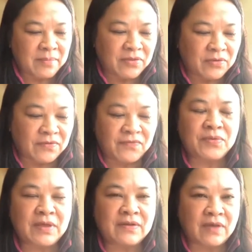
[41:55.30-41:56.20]
There's a few
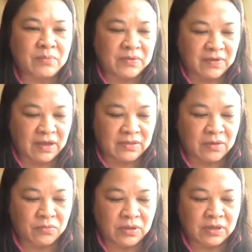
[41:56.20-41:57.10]
things I would say
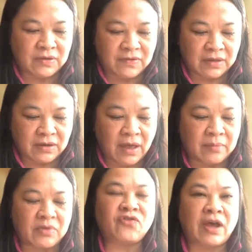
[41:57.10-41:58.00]
that really set
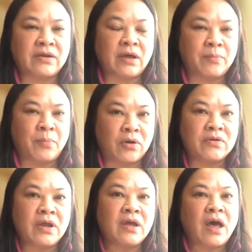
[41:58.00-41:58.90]
China
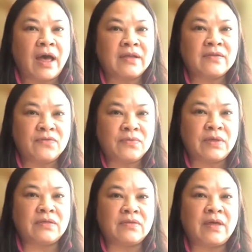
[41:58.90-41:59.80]
apart. I do
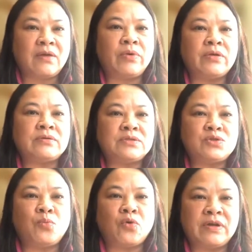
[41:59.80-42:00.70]
think that they will
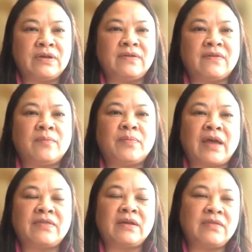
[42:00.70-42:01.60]
do more easing, but
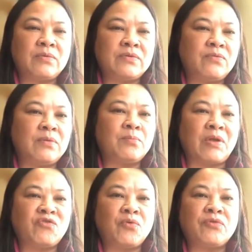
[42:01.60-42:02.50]
I think they will do it
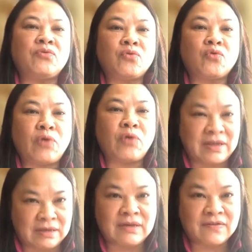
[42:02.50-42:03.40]
much more
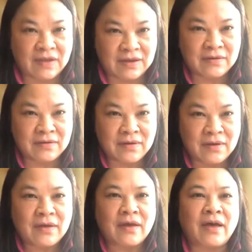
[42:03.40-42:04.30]
credit easing.
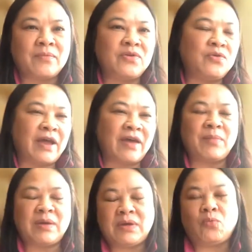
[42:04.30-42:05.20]
You could have
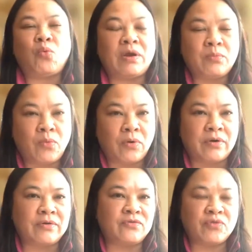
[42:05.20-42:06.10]
maybe one
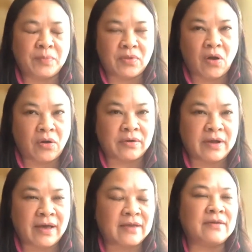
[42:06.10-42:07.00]
more RRR
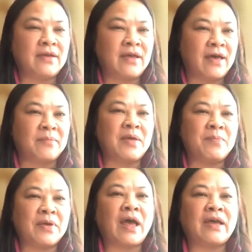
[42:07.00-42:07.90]
cut,
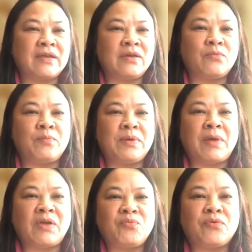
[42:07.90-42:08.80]
but I think it will be
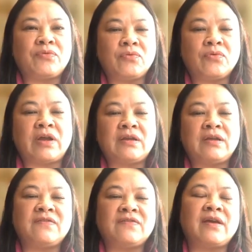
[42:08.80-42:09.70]
much more through credit
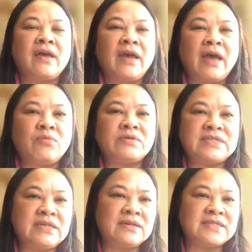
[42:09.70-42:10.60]
easing. And we're
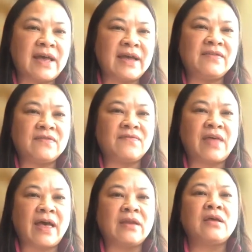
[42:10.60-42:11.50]
seeing signs of
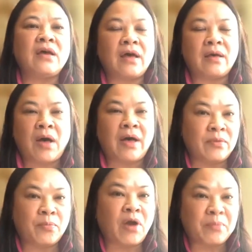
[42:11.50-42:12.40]
that on
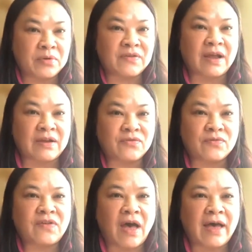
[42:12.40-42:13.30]
the property sector
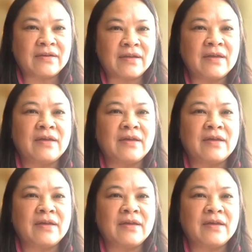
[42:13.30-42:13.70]
side.